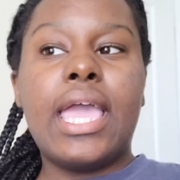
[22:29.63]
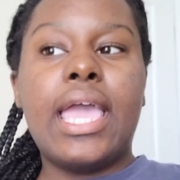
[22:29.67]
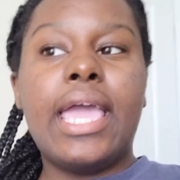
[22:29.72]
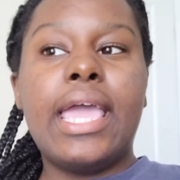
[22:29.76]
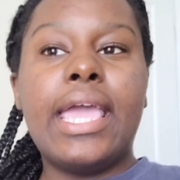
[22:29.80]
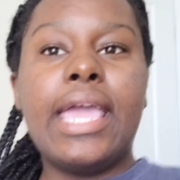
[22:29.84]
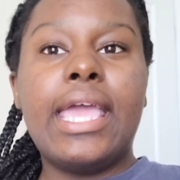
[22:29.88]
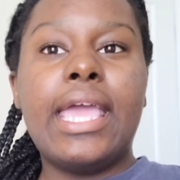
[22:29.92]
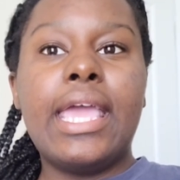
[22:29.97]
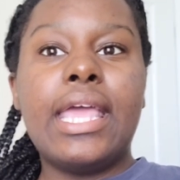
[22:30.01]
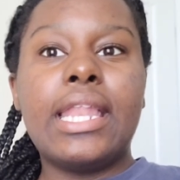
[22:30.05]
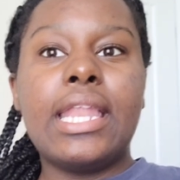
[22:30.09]

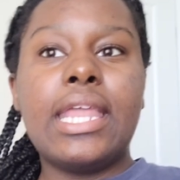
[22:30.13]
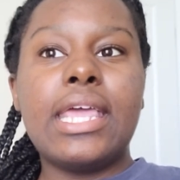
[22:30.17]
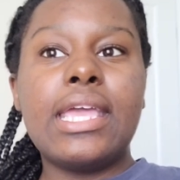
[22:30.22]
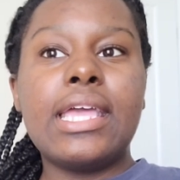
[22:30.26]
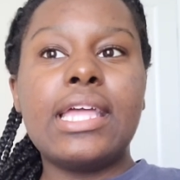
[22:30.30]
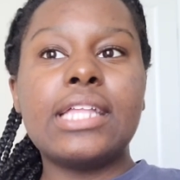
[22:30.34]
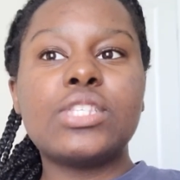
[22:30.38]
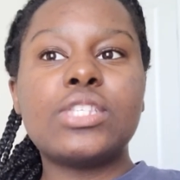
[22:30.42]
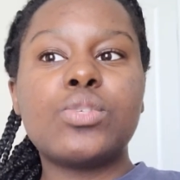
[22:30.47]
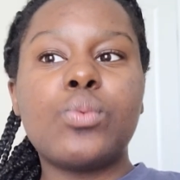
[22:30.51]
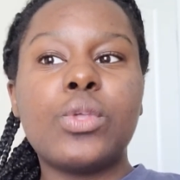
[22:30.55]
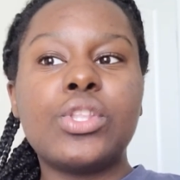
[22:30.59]
And
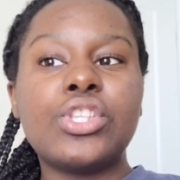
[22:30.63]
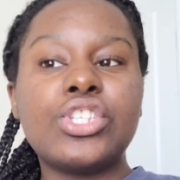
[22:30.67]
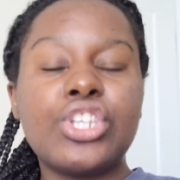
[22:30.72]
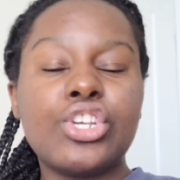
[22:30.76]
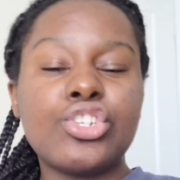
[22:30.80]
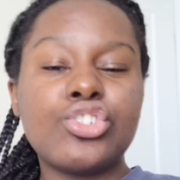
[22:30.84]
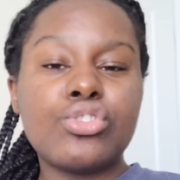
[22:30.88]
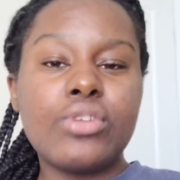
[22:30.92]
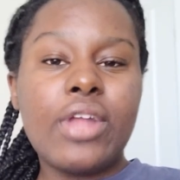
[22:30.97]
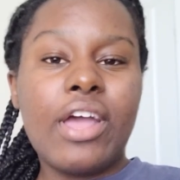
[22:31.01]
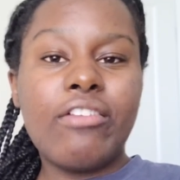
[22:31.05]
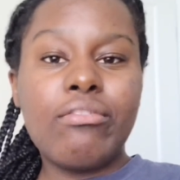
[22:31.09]
it's with
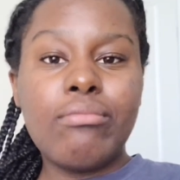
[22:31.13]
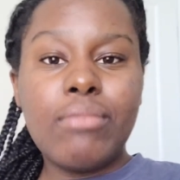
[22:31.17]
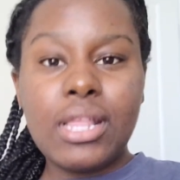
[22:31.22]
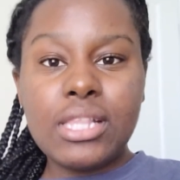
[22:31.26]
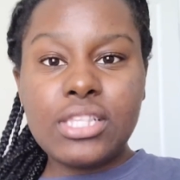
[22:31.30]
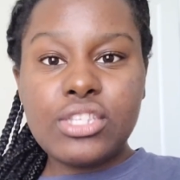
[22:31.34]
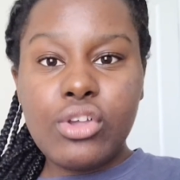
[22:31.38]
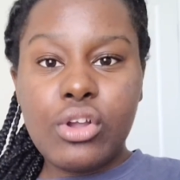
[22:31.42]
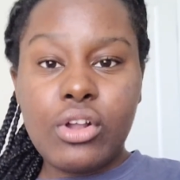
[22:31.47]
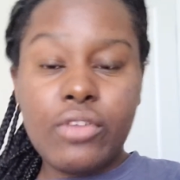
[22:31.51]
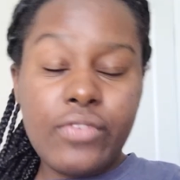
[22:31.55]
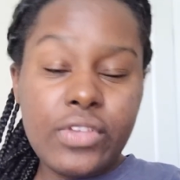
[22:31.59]
children who have
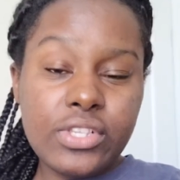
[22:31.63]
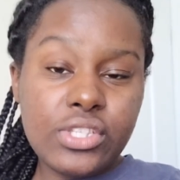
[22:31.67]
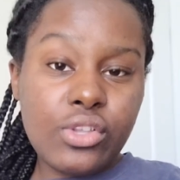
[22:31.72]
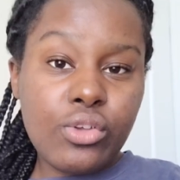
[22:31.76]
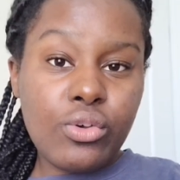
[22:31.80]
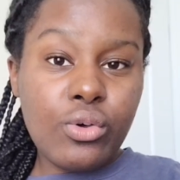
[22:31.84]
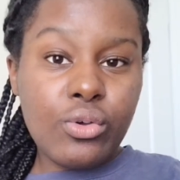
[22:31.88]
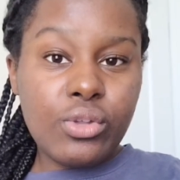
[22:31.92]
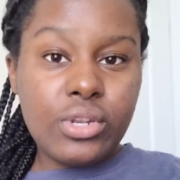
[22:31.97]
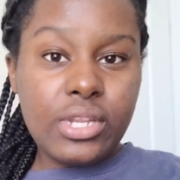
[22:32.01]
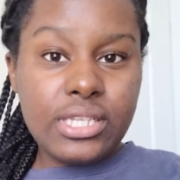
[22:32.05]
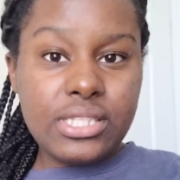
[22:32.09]
mental or
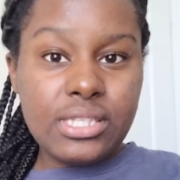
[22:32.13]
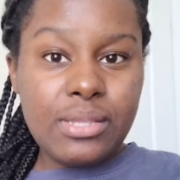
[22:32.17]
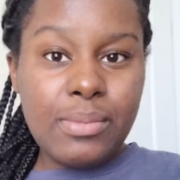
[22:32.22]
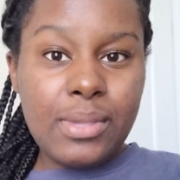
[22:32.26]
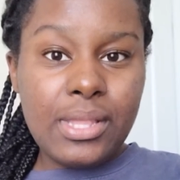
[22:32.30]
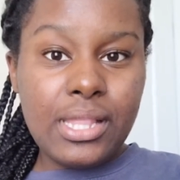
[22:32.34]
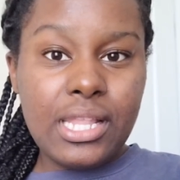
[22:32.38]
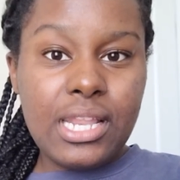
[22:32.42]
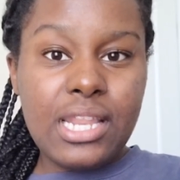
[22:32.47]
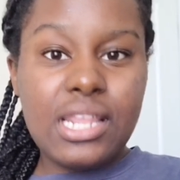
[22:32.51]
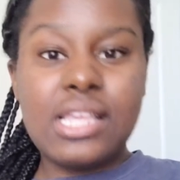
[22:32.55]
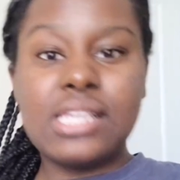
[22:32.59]
physical
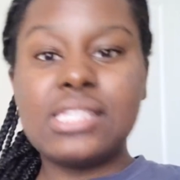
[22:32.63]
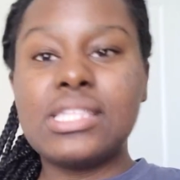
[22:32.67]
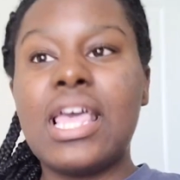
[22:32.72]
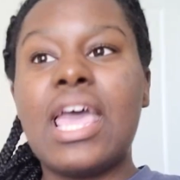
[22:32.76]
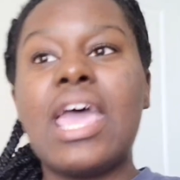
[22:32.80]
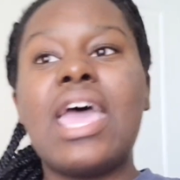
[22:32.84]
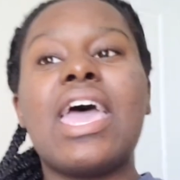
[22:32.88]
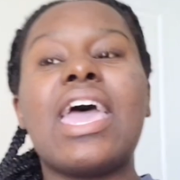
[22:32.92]
disabilities.